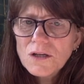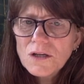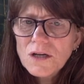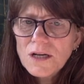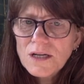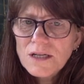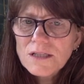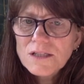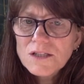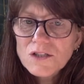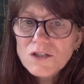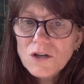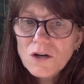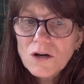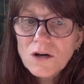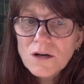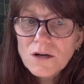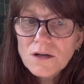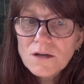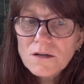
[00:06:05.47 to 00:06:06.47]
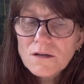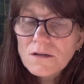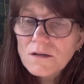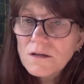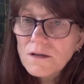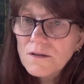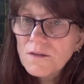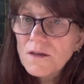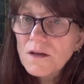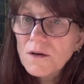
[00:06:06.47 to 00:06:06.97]
And it is dark,
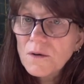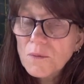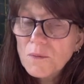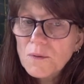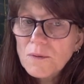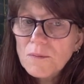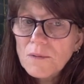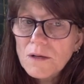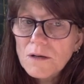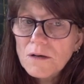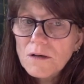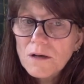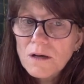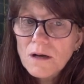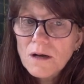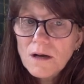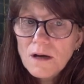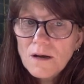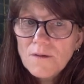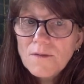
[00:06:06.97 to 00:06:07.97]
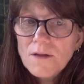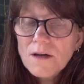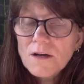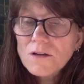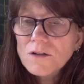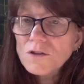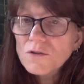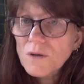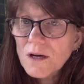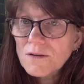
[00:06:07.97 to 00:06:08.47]
and they are women, and they
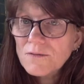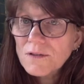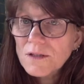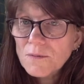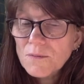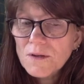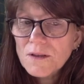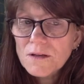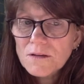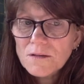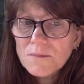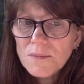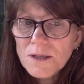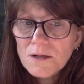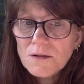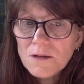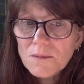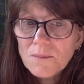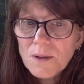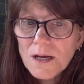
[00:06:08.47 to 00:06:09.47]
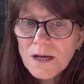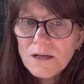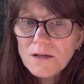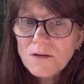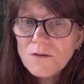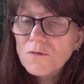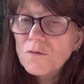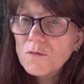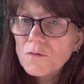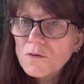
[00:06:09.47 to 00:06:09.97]
are traveling without a male
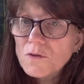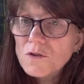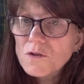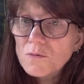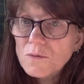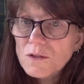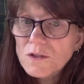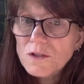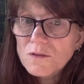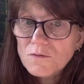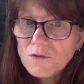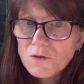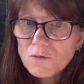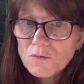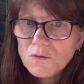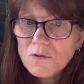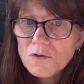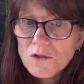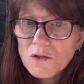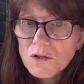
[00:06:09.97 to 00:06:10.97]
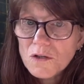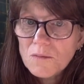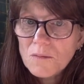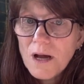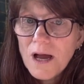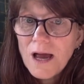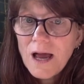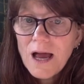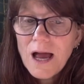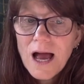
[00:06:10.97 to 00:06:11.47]
companion through the streets of Jerusalem
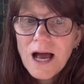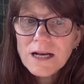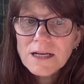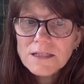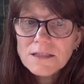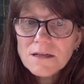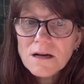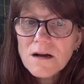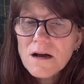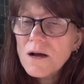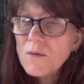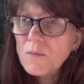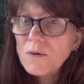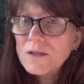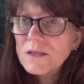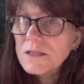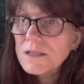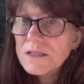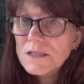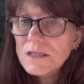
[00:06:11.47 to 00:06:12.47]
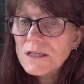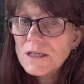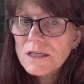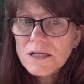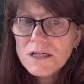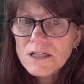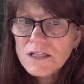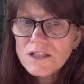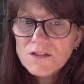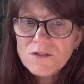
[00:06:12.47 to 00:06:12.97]
at a time when the
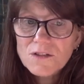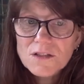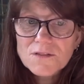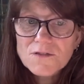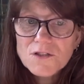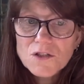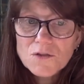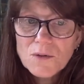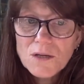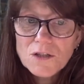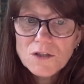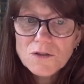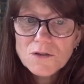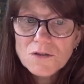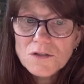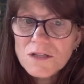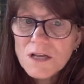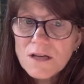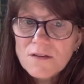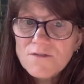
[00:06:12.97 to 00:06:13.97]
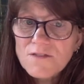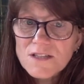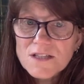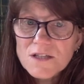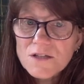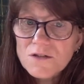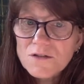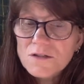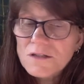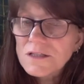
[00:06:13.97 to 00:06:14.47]
city is full of strangers and
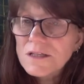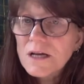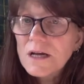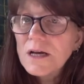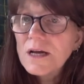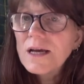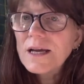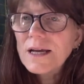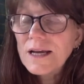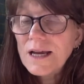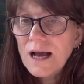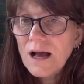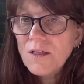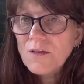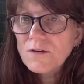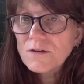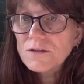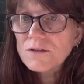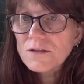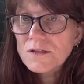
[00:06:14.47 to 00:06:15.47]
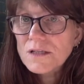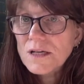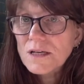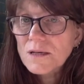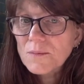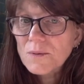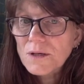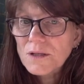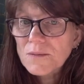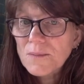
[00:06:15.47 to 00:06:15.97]
visitors gathered to
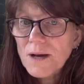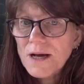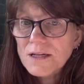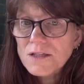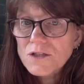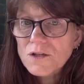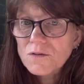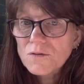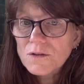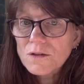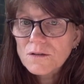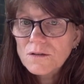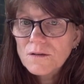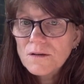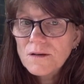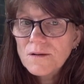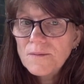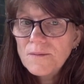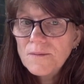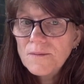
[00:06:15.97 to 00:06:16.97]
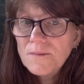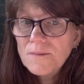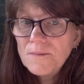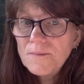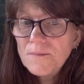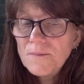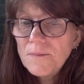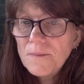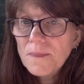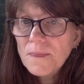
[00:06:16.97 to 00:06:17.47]
celebrate the Passover.
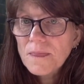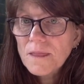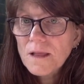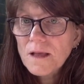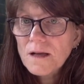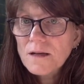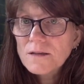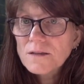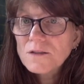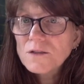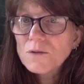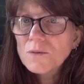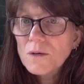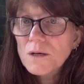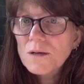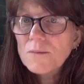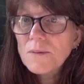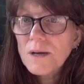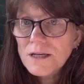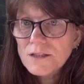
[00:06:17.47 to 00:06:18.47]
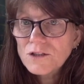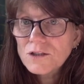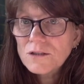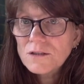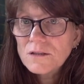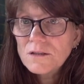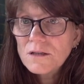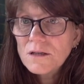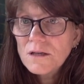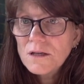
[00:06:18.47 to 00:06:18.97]
So I
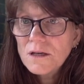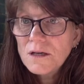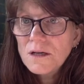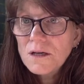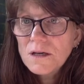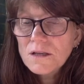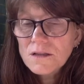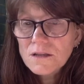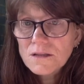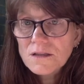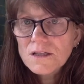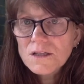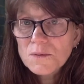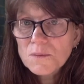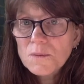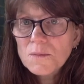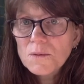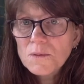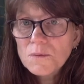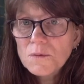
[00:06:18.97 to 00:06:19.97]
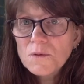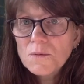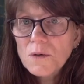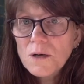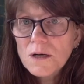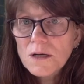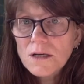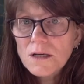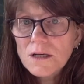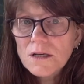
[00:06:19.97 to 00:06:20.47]
imagine that these women were
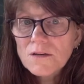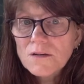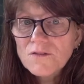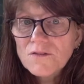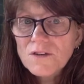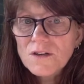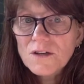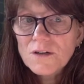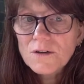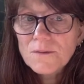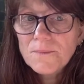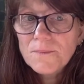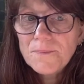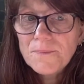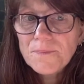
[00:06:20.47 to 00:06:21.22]
walking in fear.